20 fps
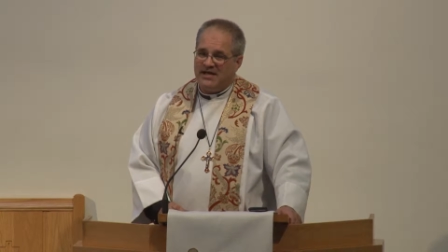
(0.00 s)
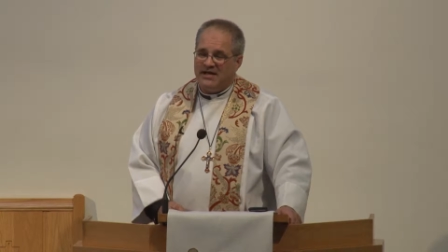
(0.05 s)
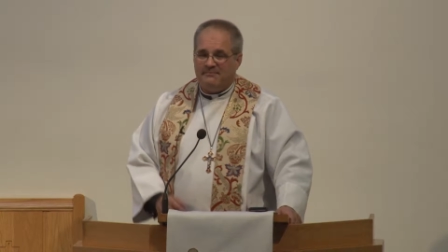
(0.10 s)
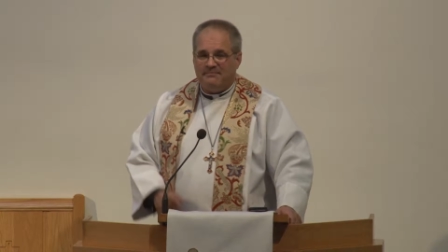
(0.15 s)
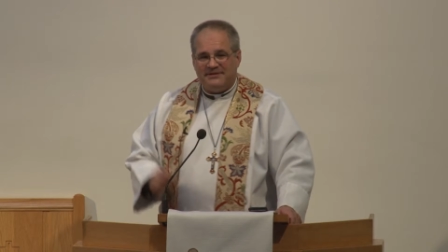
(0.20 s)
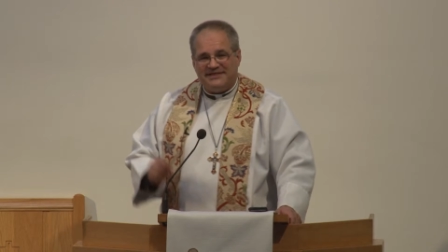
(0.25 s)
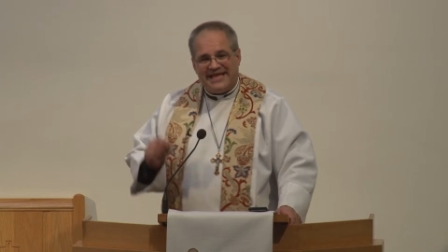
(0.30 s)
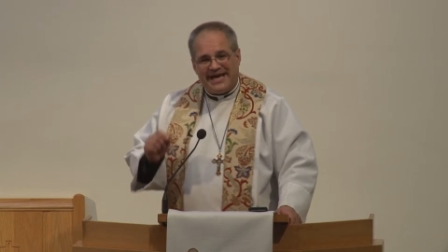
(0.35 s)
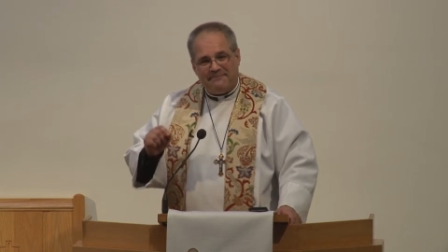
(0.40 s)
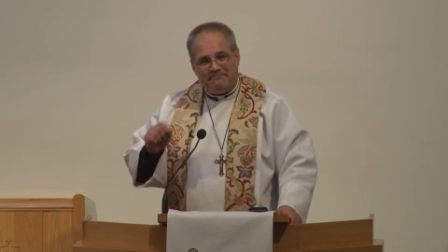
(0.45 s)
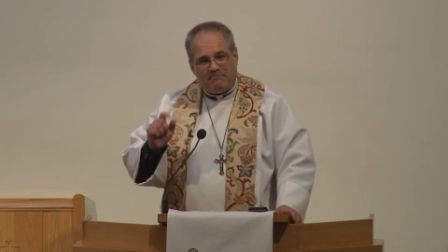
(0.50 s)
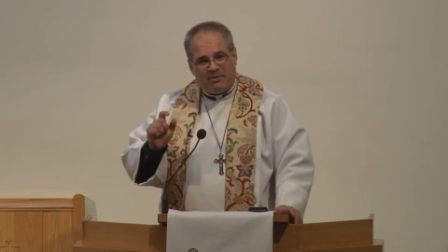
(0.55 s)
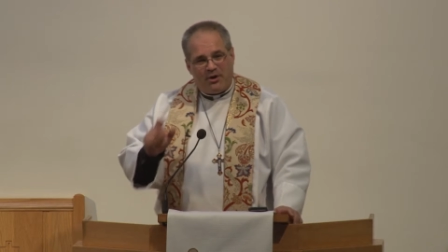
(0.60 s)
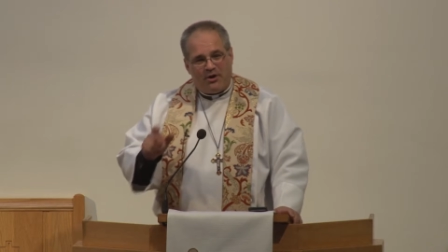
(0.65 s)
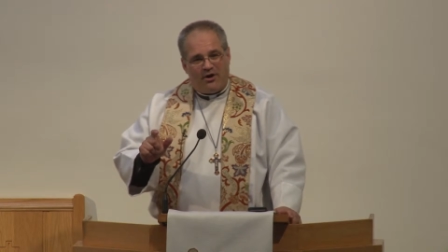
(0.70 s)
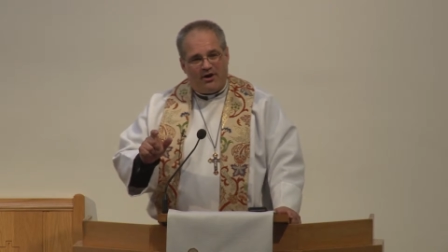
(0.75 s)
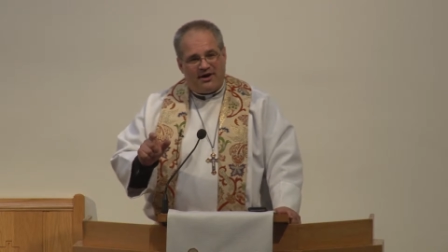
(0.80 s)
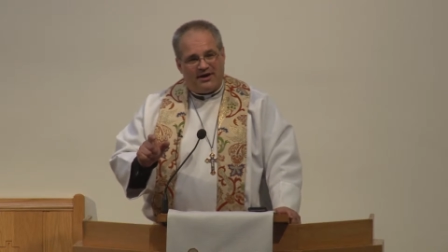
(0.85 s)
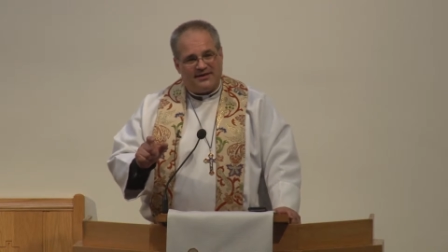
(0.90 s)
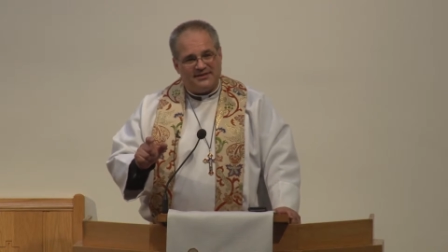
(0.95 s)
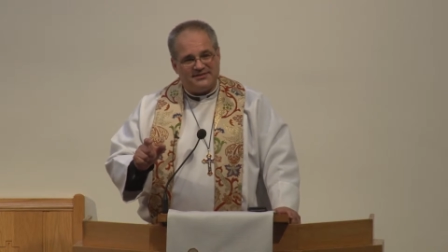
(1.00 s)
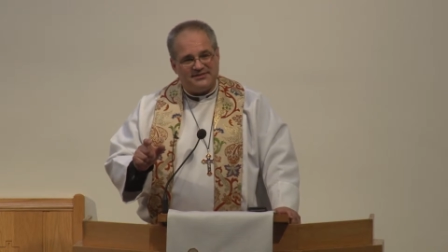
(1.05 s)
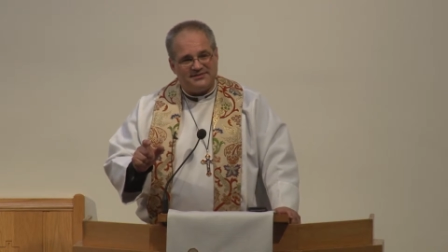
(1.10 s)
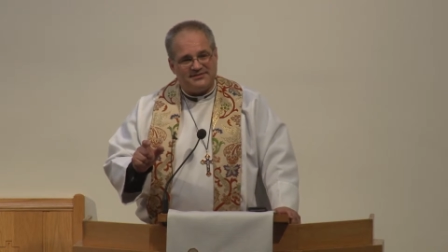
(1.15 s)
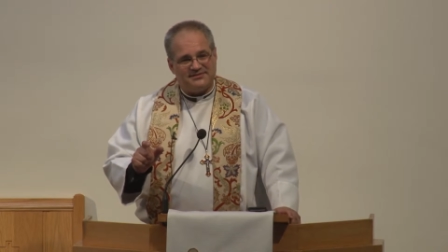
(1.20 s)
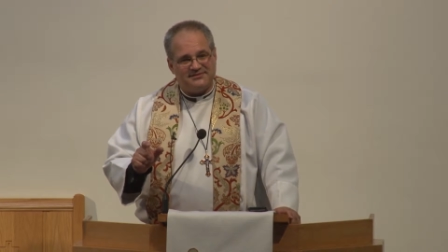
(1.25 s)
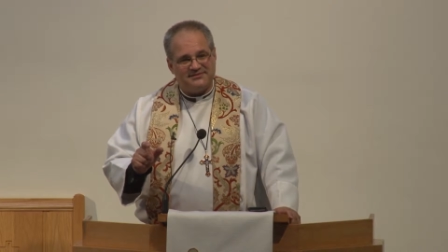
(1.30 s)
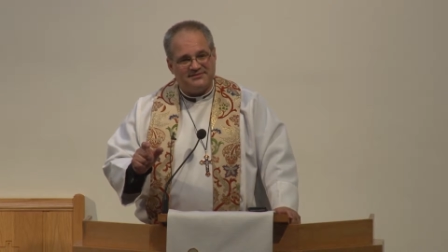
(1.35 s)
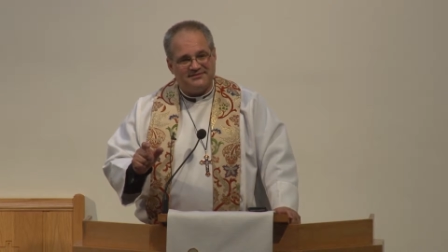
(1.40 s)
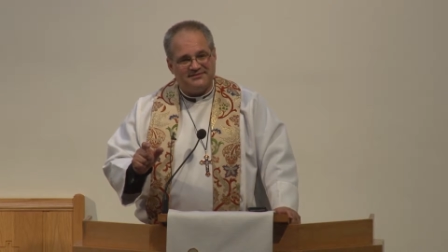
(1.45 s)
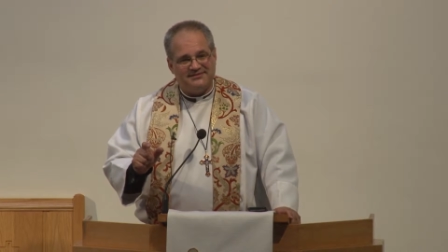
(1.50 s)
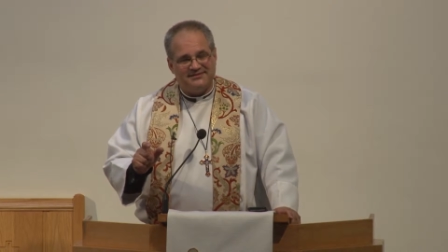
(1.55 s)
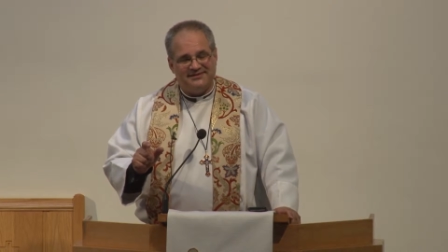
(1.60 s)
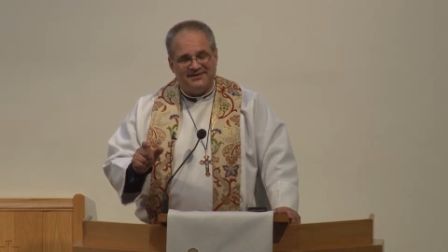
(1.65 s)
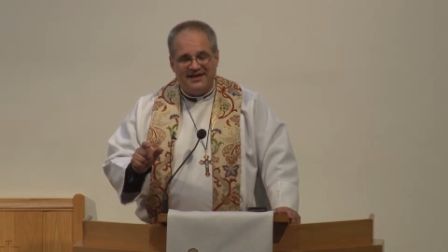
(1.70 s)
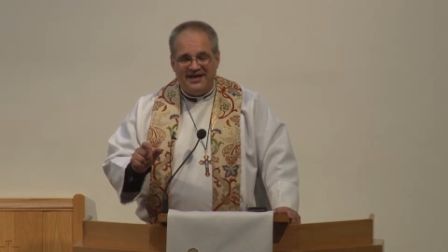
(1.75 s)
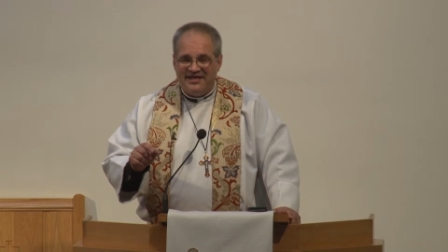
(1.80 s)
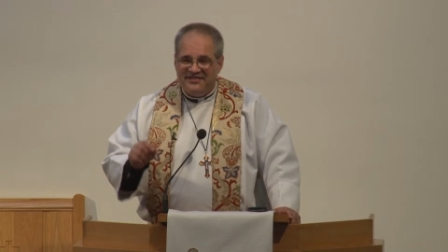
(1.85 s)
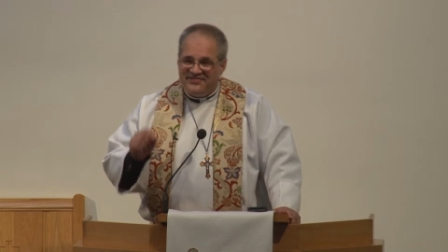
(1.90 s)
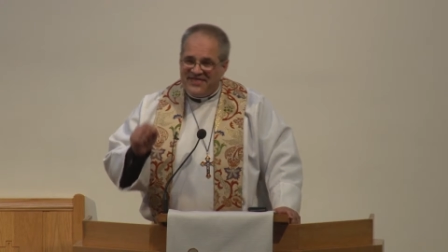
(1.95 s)
But that pause,
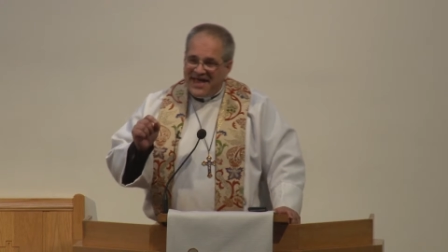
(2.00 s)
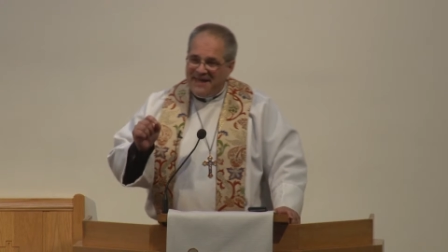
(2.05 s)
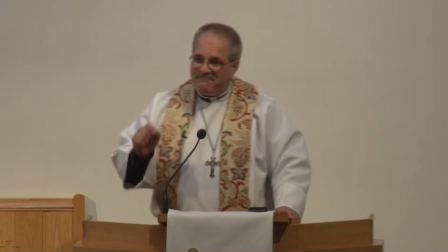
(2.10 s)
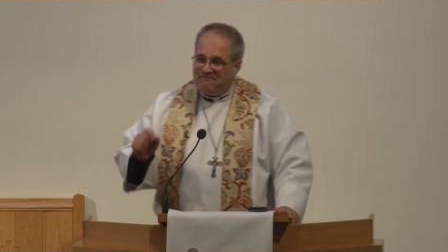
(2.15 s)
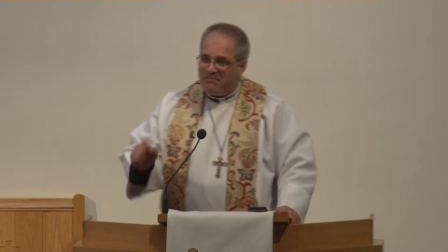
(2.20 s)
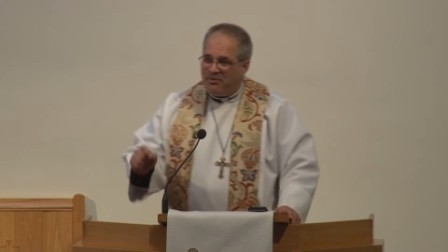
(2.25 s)
that